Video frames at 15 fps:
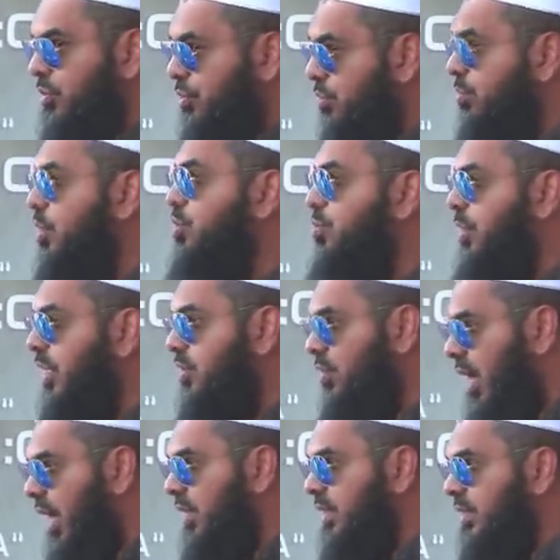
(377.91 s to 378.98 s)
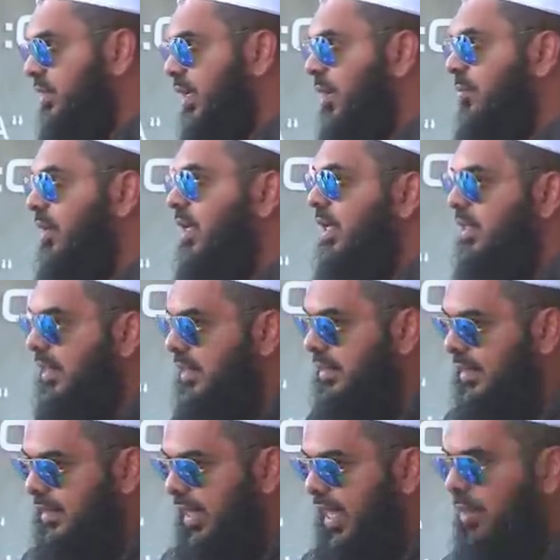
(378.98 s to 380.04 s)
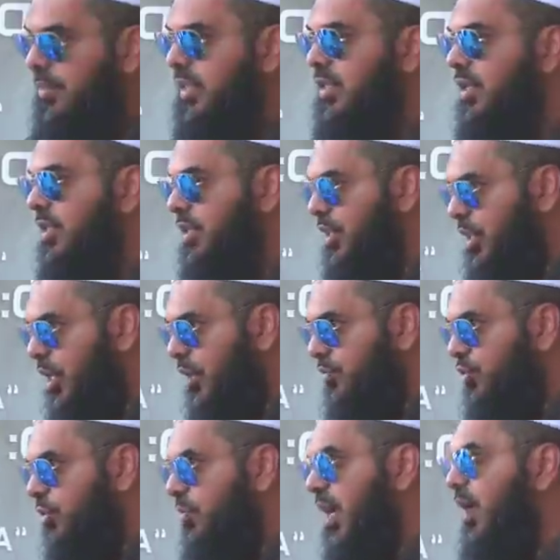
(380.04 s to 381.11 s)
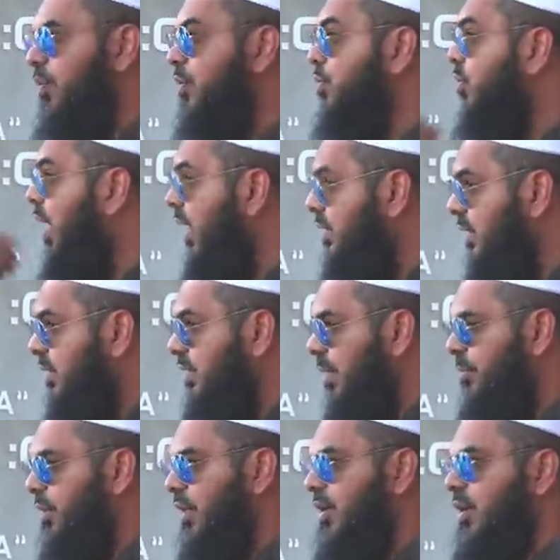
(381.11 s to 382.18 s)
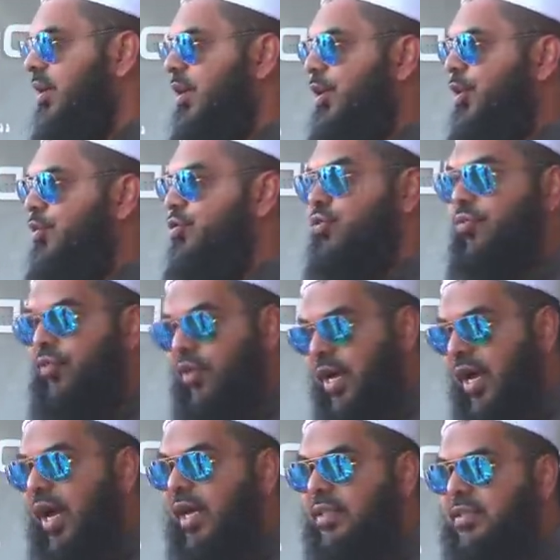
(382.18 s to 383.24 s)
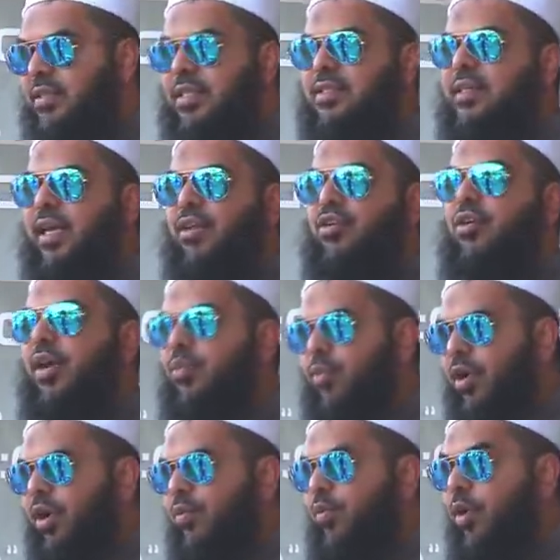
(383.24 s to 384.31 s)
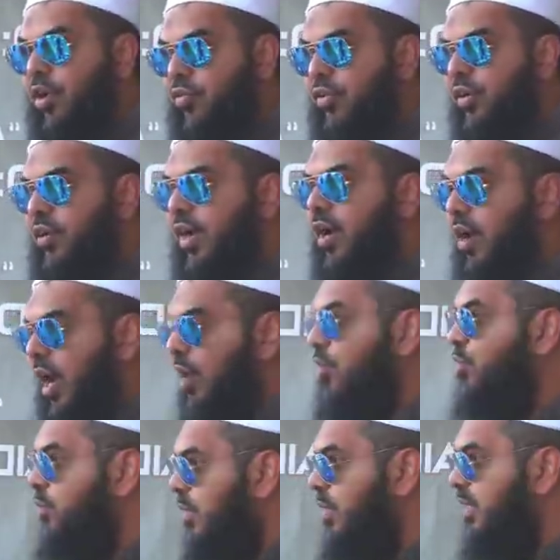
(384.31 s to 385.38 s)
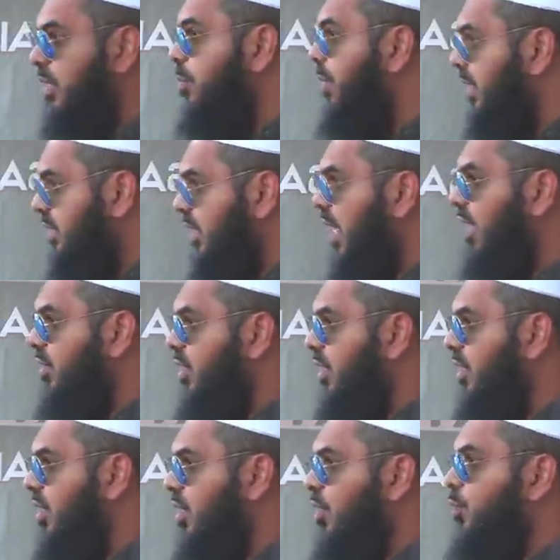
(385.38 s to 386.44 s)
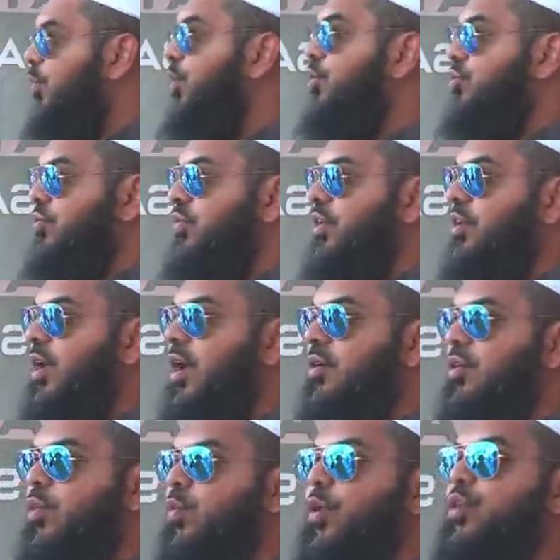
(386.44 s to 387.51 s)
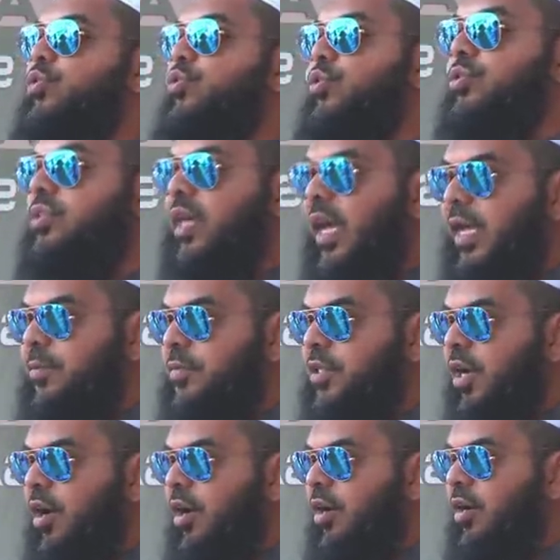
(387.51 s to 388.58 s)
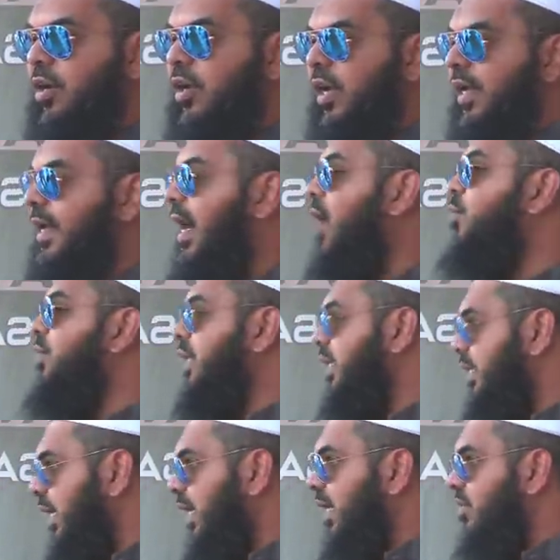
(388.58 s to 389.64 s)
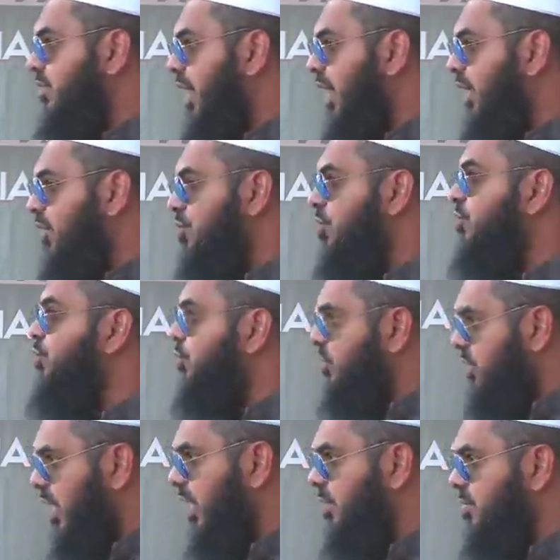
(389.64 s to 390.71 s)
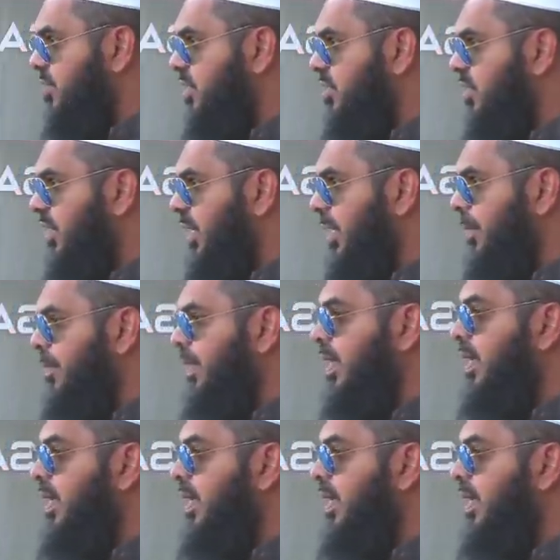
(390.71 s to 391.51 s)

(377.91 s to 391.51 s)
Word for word: Muslims took to make dua in this time. There is a time in, in the day of Jum'ah where dua is accepted. So for us, just like you know at work, we want to figure out how can we make the best salary. We need to figure out what those times are and how we can take advantage of those times, right?